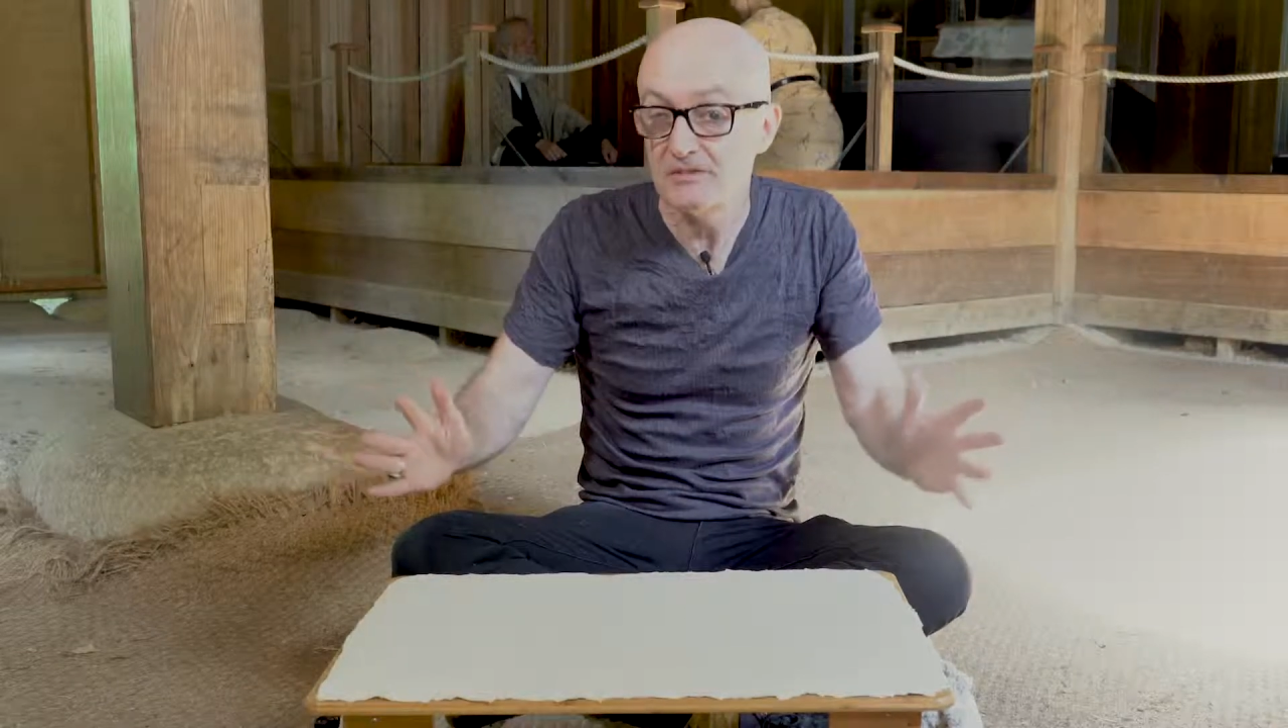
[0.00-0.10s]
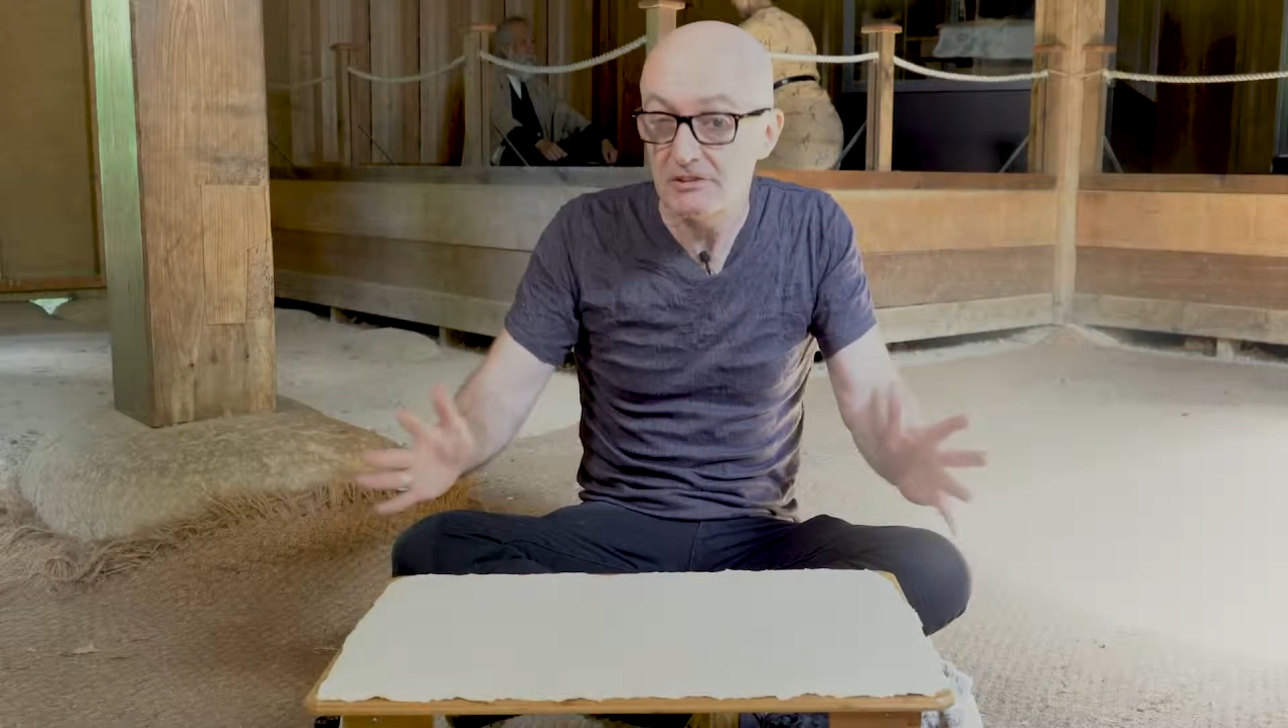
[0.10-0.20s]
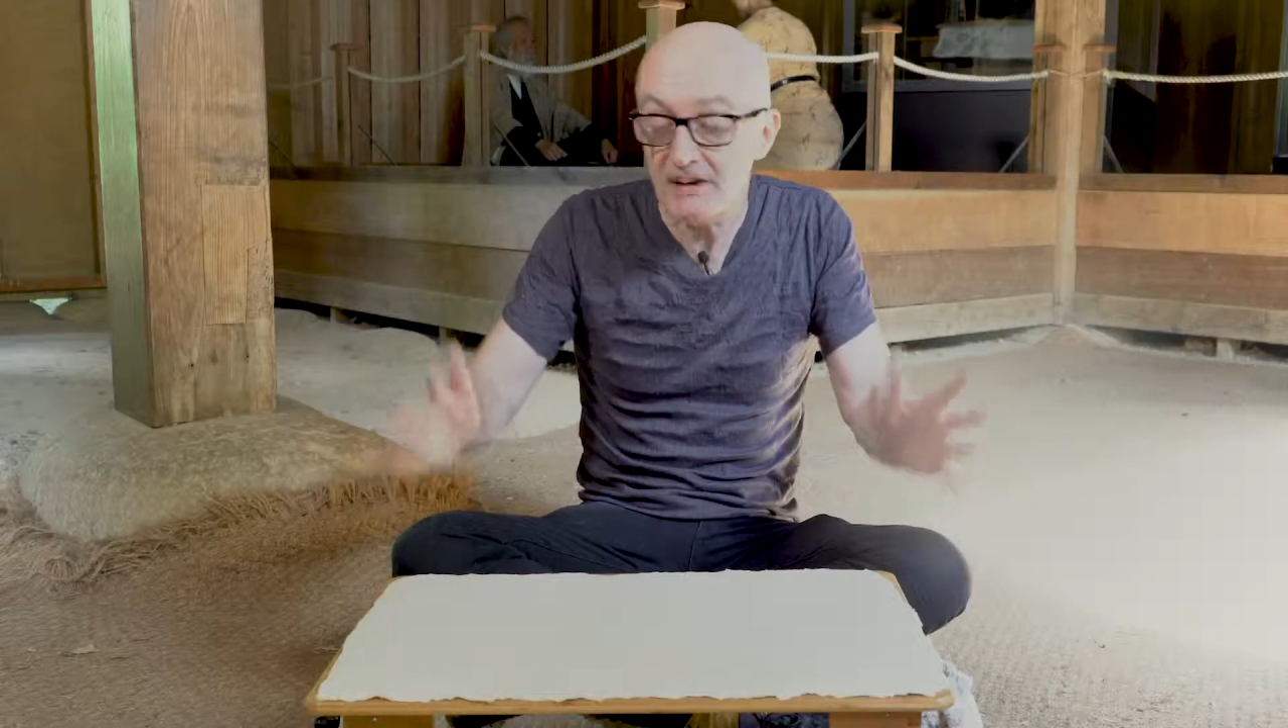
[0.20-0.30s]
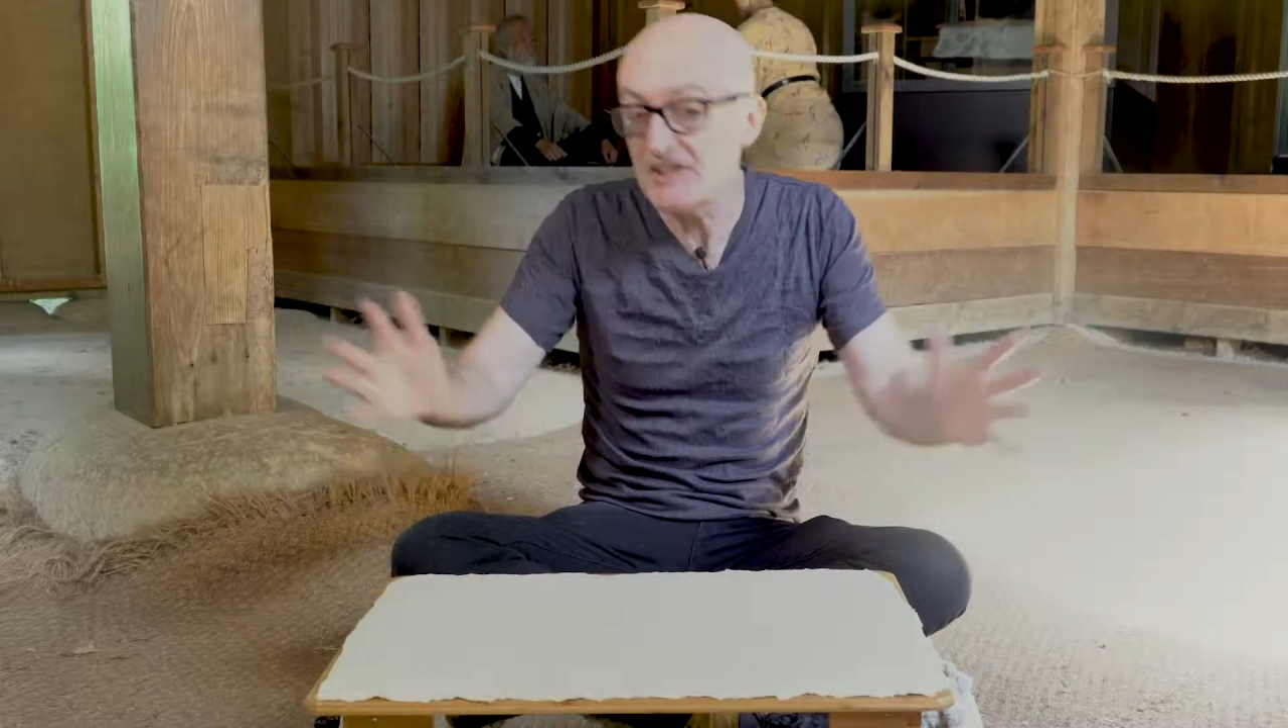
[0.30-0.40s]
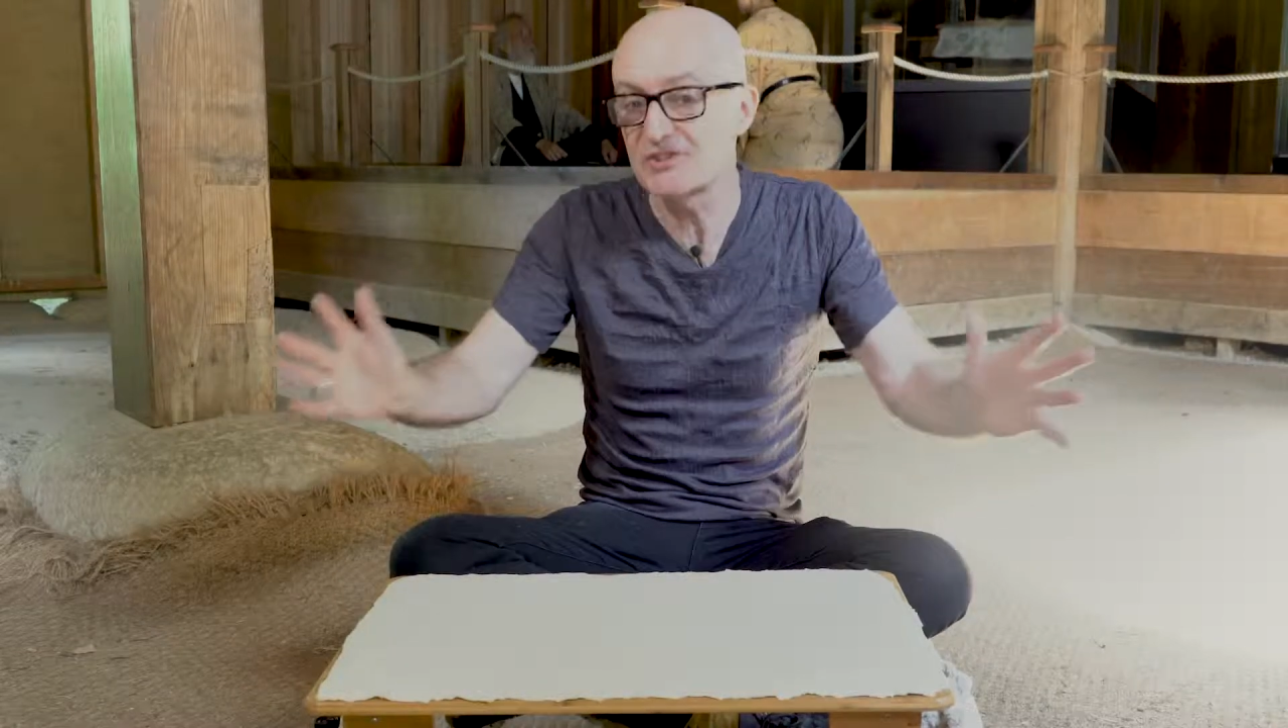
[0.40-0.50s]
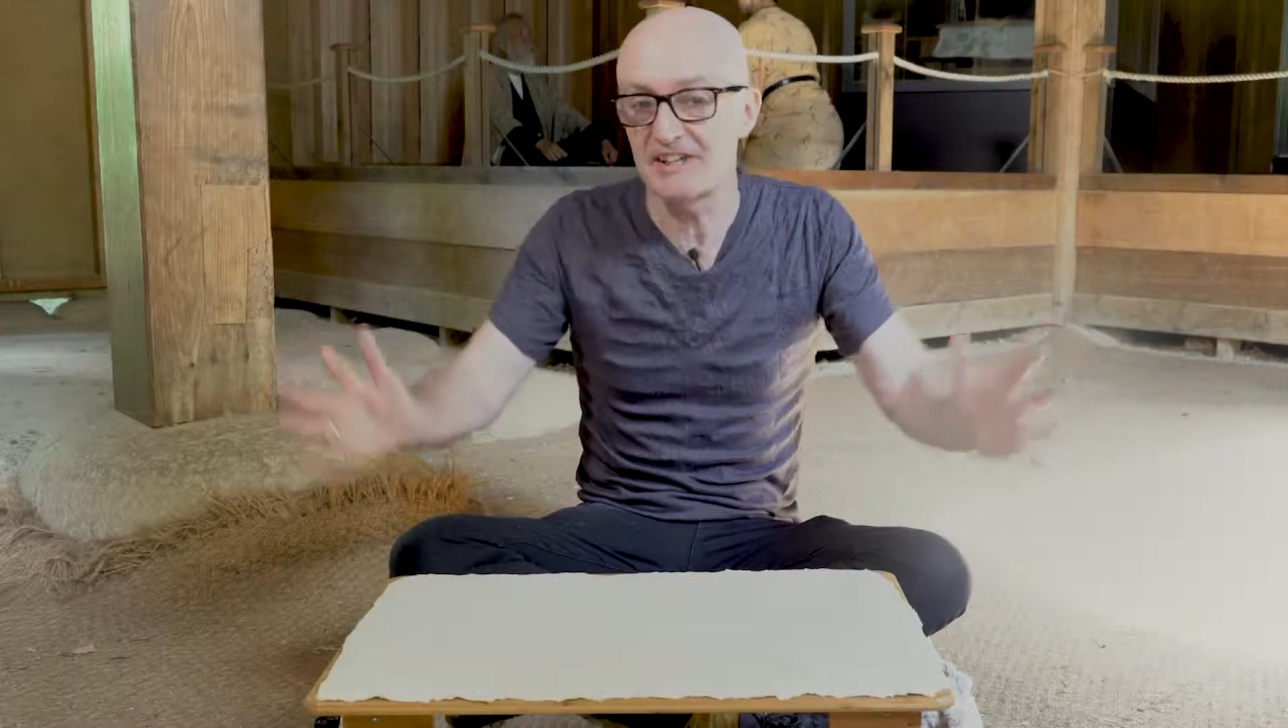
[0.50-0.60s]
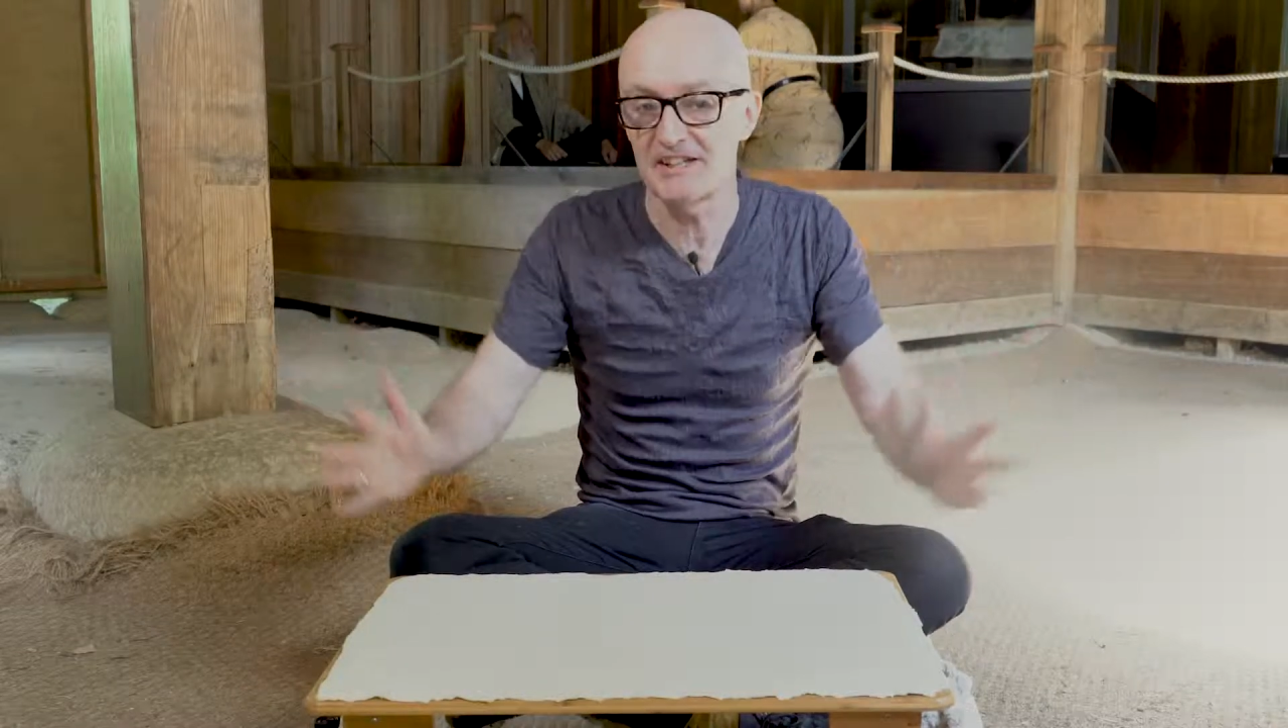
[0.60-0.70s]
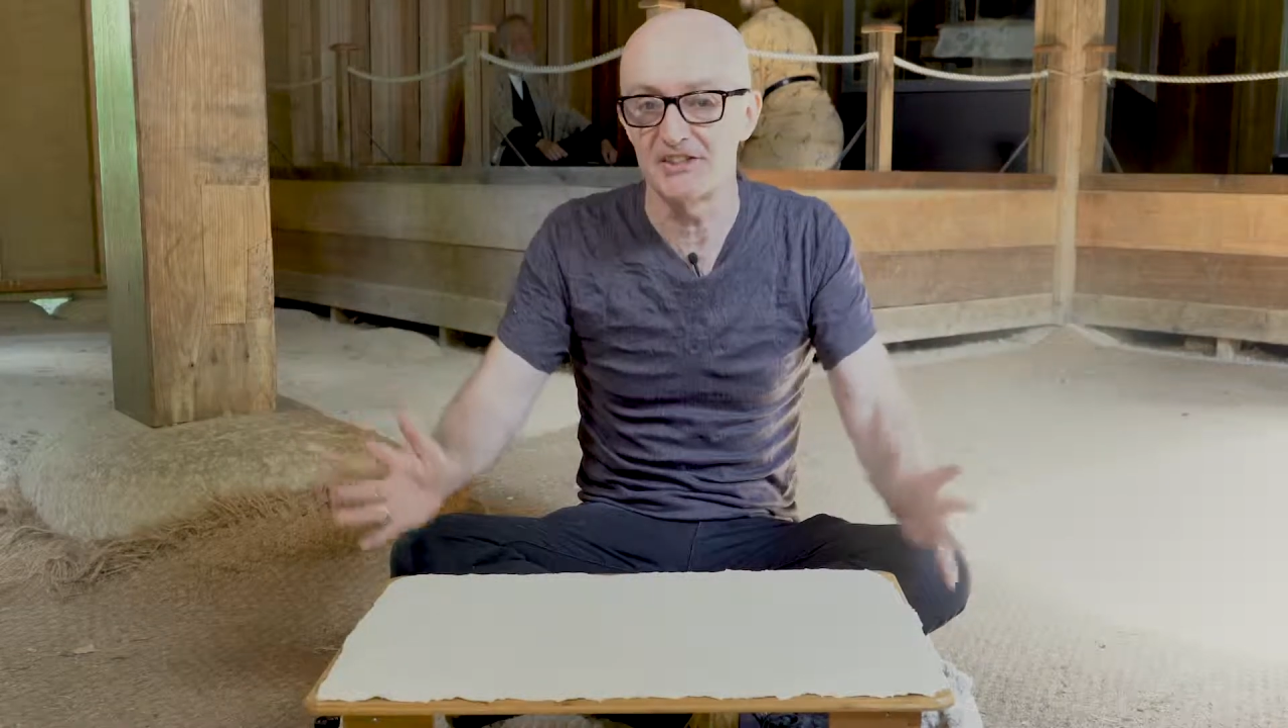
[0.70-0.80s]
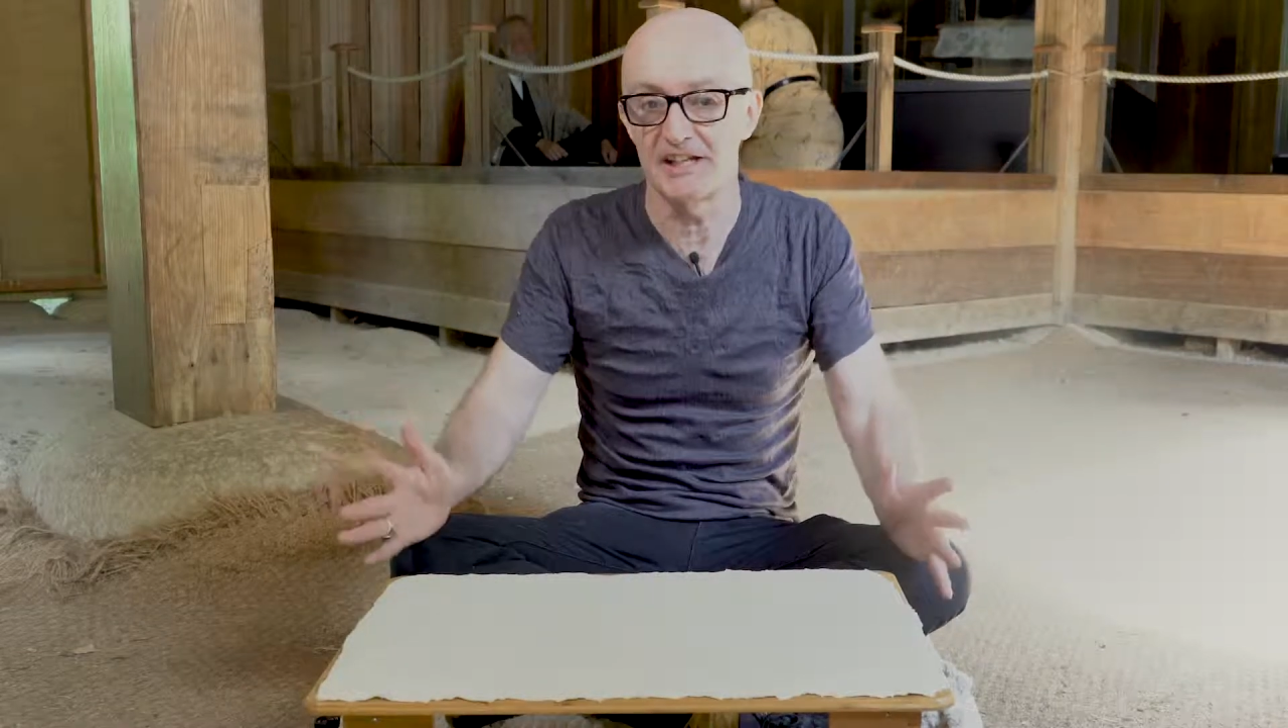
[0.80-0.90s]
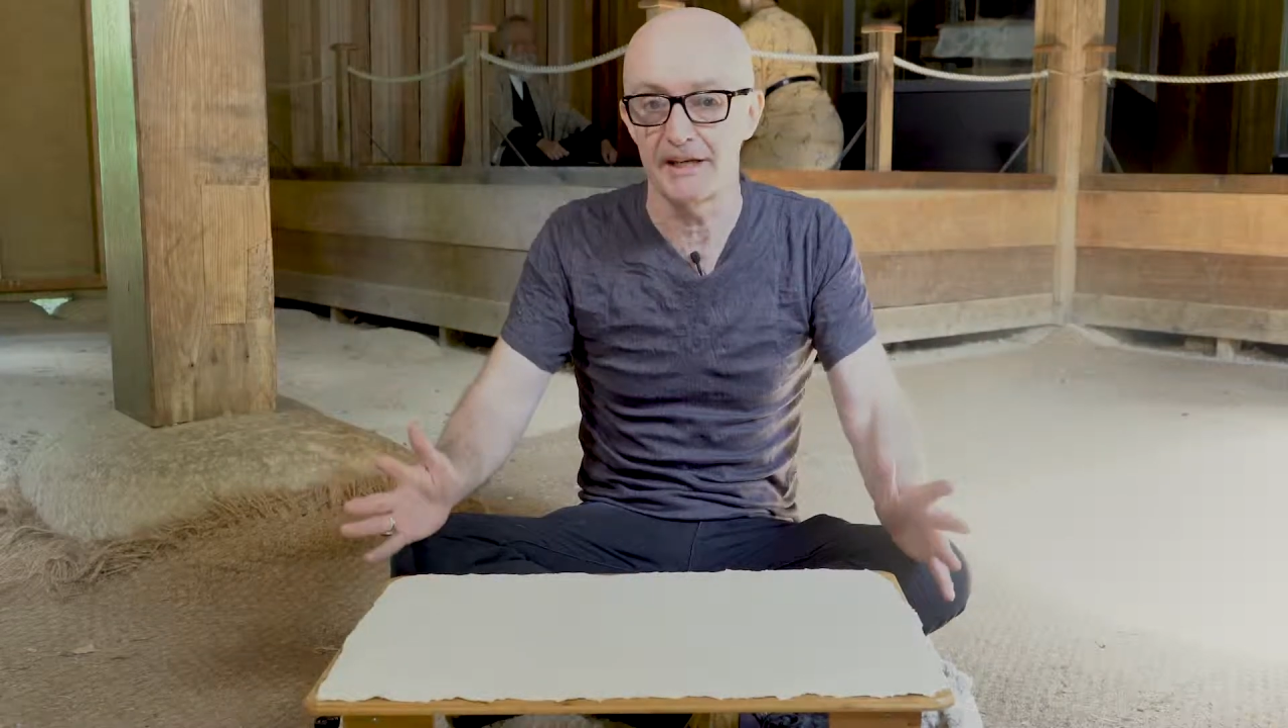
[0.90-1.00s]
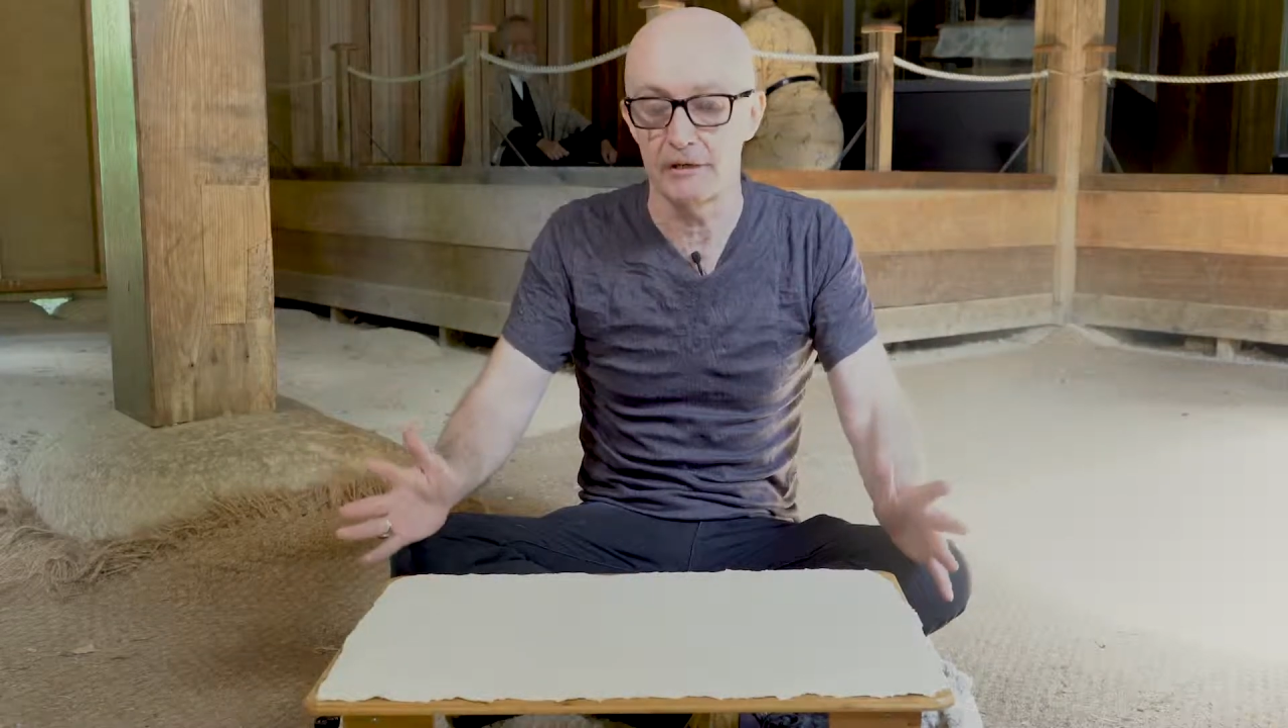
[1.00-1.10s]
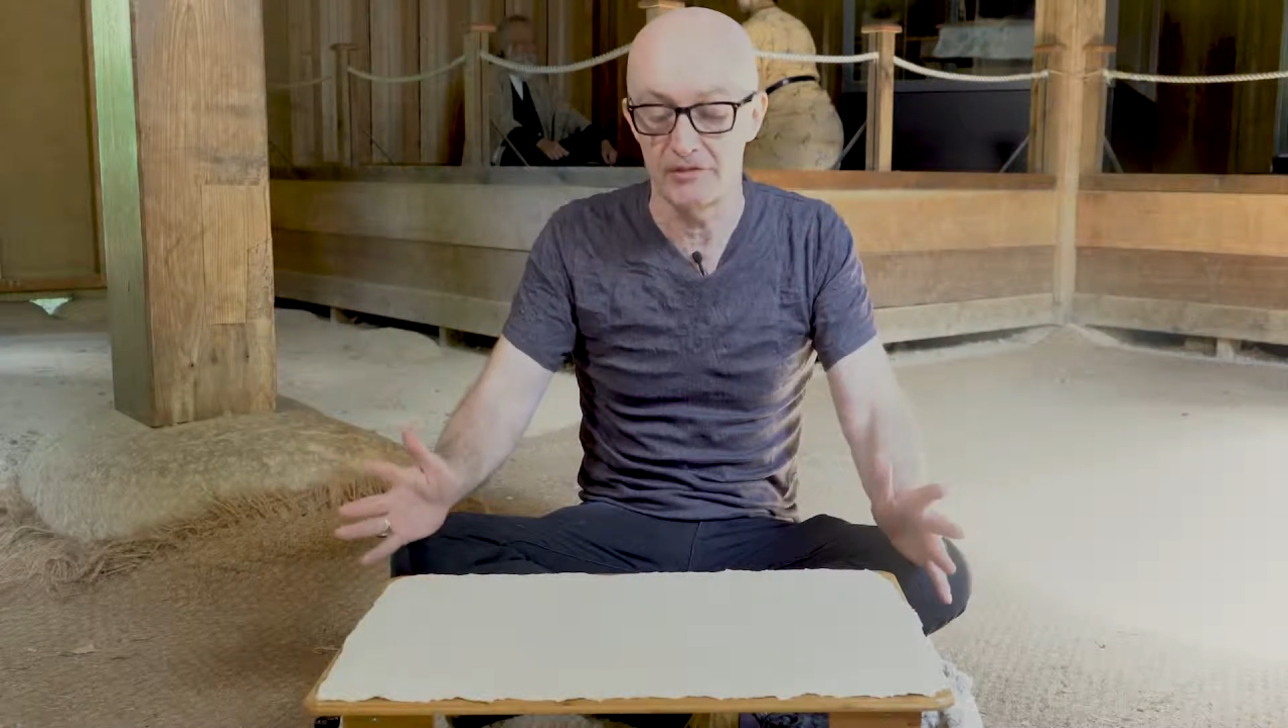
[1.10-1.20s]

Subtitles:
grand strategy layer,